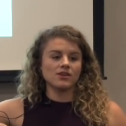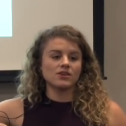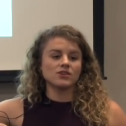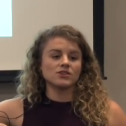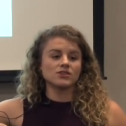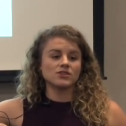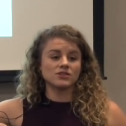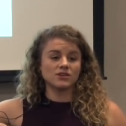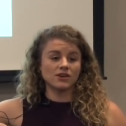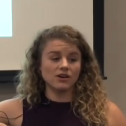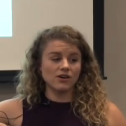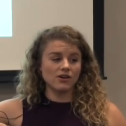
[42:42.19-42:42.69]

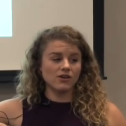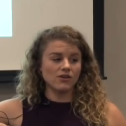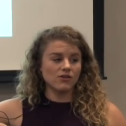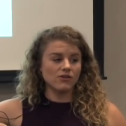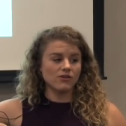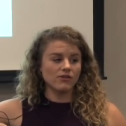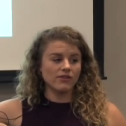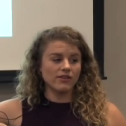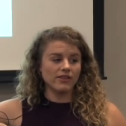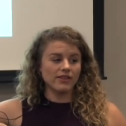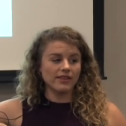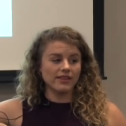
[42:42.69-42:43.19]

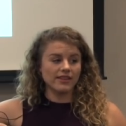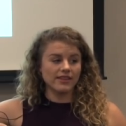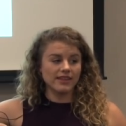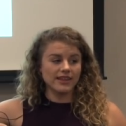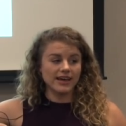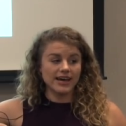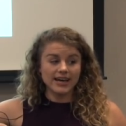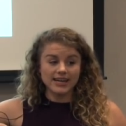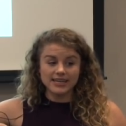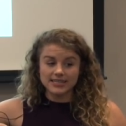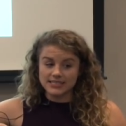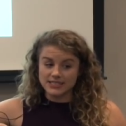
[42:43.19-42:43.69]
So
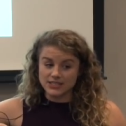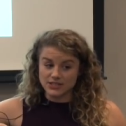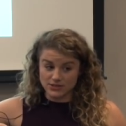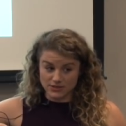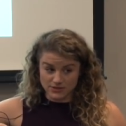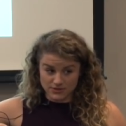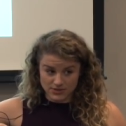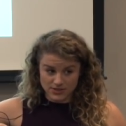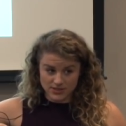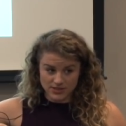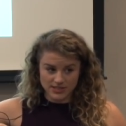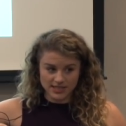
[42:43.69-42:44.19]
that is
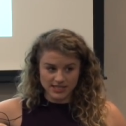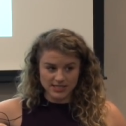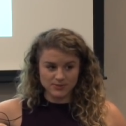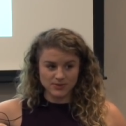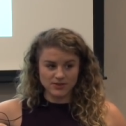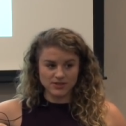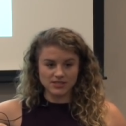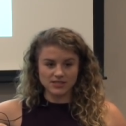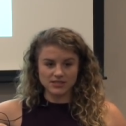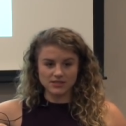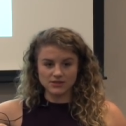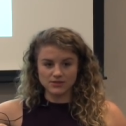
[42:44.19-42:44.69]
huge,
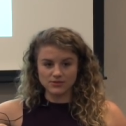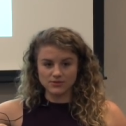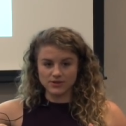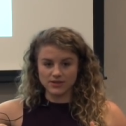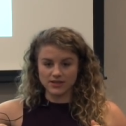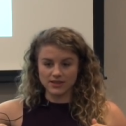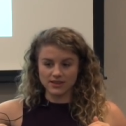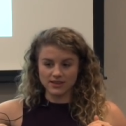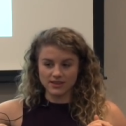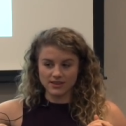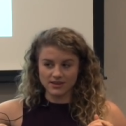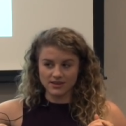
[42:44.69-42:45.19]
especially with